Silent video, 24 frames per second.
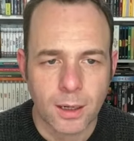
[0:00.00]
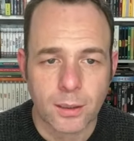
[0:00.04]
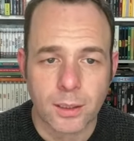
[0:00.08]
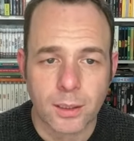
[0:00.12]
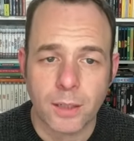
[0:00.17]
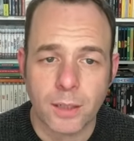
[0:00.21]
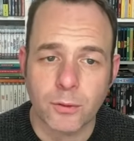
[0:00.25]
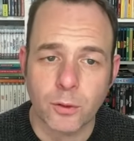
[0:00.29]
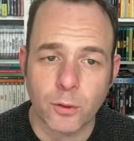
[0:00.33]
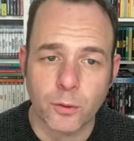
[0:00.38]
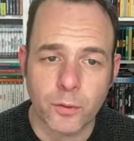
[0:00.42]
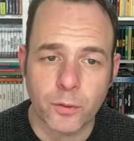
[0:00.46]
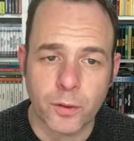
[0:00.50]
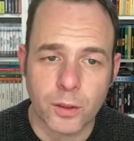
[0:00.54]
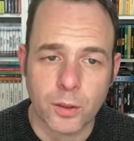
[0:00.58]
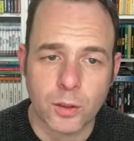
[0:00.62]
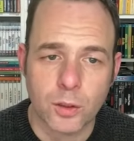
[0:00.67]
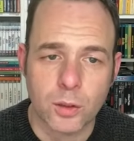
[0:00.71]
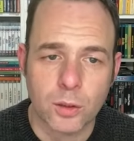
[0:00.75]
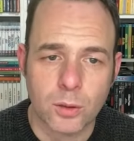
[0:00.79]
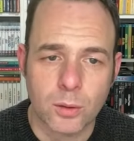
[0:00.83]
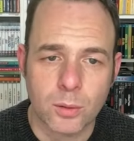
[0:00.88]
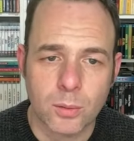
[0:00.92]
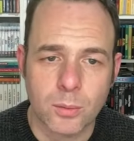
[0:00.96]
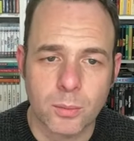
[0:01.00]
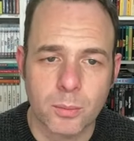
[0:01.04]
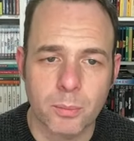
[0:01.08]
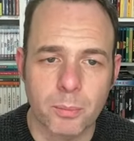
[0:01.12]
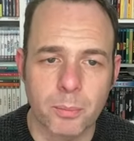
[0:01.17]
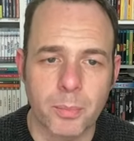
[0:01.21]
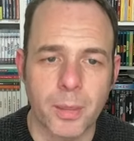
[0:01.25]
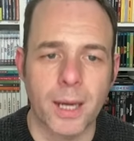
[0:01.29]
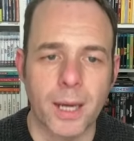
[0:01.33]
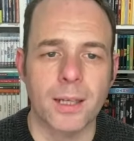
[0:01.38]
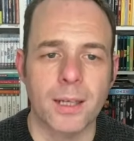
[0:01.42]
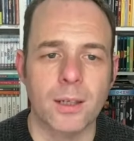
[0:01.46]
Archival feature,
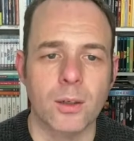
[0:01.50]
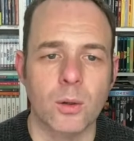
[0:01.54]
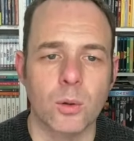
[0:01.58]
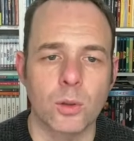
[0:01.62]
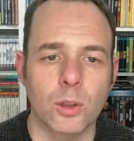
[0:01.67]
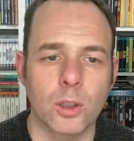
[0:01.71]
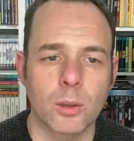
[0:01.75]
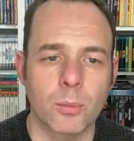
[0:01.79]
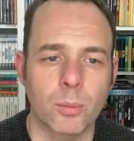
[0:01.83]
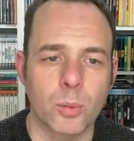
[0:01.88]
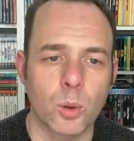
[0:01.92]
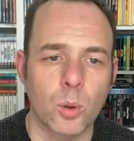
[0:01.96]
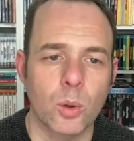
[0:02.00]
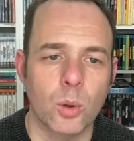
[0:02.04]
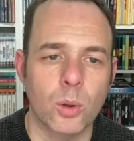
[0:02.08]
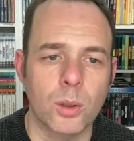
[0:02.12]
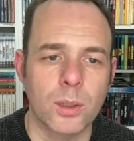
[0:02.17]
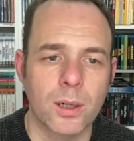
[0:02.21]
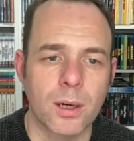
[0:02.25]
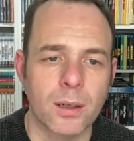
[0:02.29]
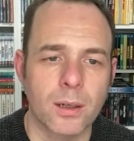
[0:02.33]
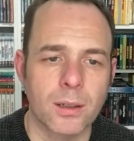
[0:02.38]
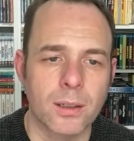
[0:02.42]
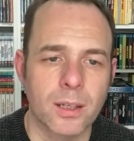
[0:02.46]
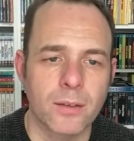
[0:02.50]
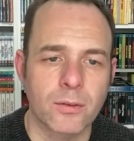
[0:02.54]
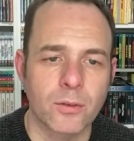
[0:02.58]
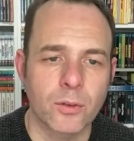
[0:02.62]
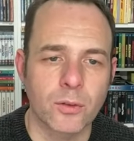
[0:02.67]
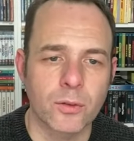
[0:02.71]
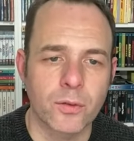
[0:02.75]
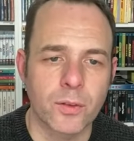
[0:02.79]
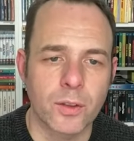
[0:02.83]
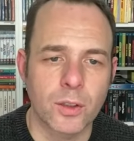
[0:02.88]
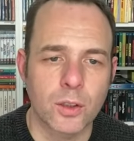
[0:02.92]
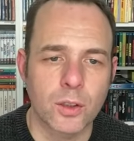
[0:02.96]
Back on the Block,
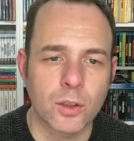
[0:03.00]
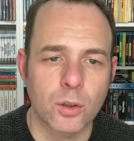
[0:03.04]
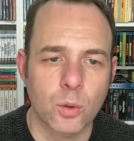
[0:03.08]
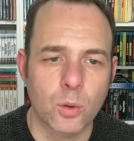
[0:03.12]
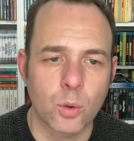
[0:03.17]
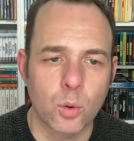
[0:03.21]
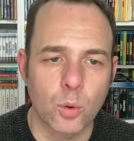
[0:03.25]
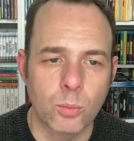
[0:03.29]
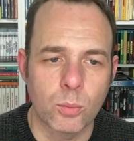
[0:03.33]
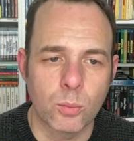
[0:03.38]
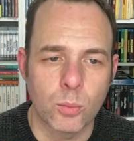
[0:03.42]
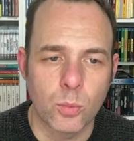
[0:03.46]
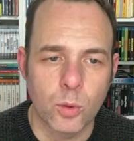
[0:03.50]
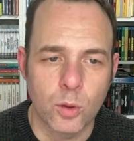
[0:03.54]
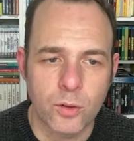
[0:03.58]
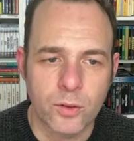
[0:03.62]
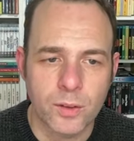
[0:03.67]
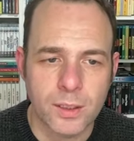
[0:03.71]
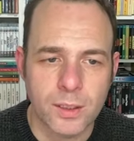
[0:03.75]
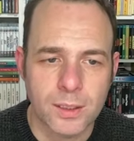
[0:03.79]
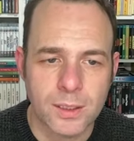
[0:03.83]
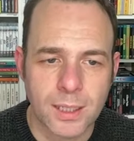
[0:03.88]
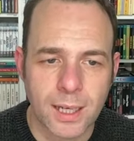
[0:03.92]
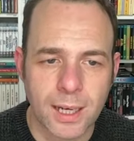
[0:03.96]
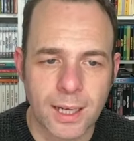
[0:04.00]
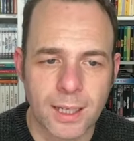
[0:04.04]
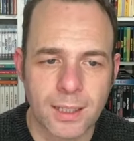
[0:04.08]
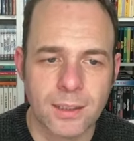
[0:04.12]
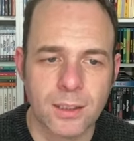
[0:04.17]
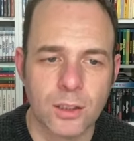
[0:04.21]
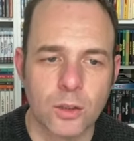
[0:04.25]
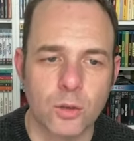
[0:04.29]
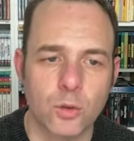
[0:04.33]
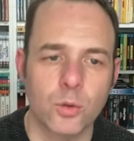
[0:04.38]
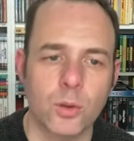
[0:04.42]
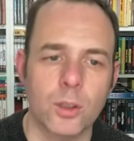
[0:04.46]
archival feature, home movies,
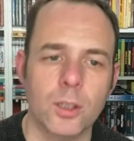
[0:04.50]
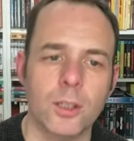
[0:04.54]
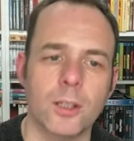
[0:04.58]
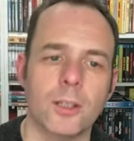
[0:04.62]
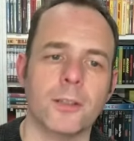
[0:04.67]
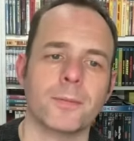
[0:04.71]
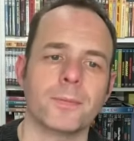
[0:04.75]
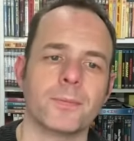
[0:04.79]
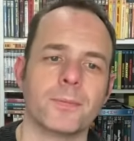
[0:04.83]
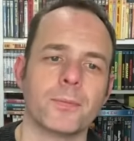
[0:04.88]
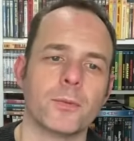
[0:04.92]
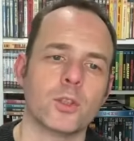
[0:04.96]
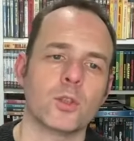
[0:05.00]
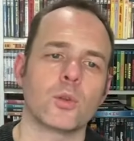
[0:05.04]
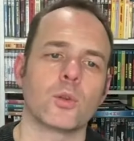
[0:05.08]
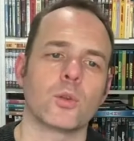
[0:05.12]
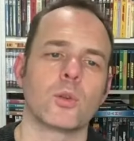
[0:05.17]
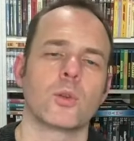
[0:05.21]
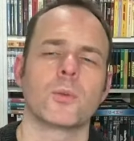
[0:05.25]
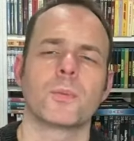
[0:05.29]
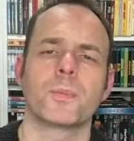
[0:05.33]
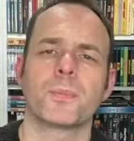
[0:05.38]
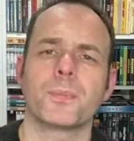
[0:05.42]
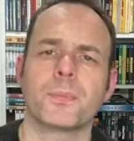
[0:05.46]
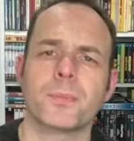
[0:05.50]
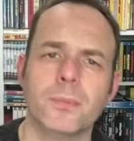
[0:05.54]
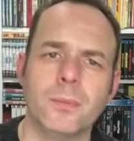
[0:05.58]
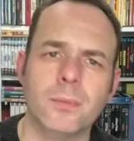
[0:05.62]
and a trailer. So,